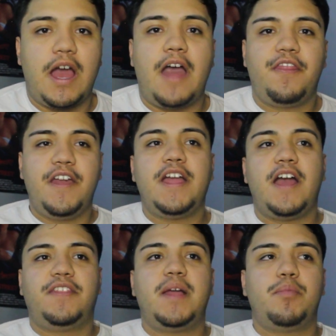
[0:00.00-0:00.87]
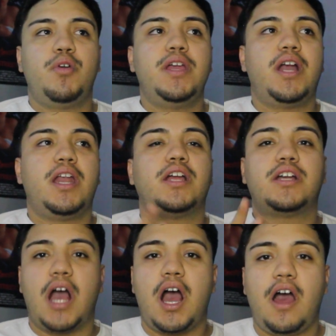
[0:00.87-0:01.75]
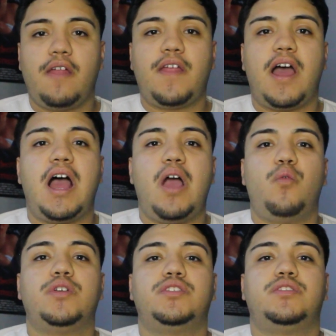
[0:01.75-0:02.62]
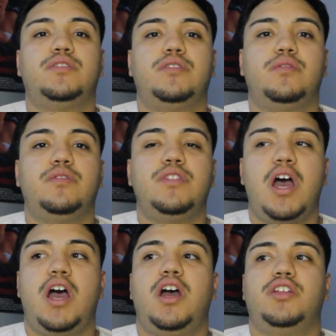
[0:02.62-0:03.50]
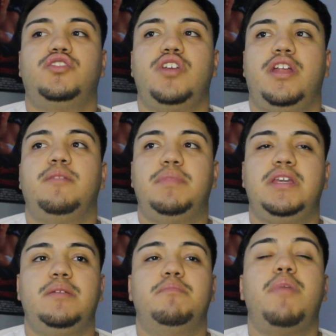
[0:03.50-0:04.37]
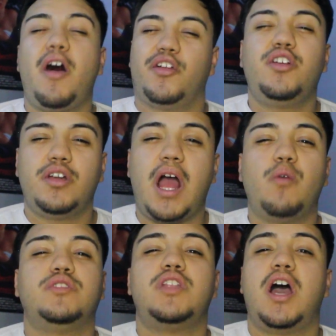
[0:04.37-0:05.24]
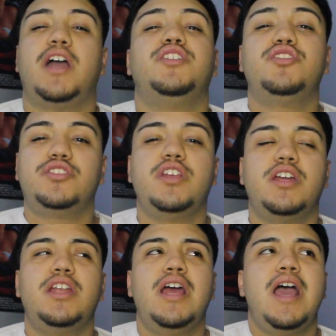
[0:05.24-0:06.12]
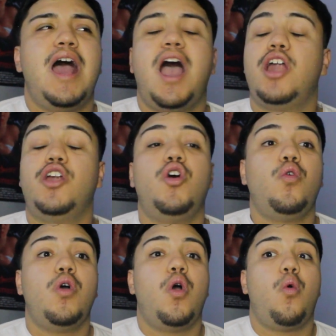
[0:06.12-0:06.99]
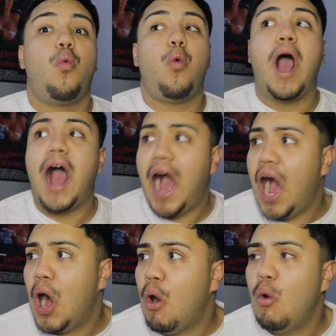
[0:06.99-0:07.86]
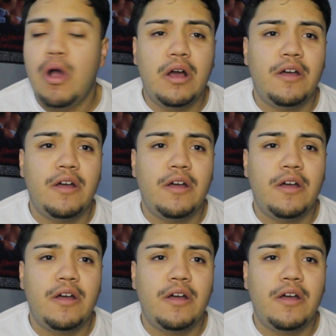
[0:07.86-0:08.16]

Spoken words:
I think at that point he kind of got that I was not trying to be bothered. I was not interested. I don't know how.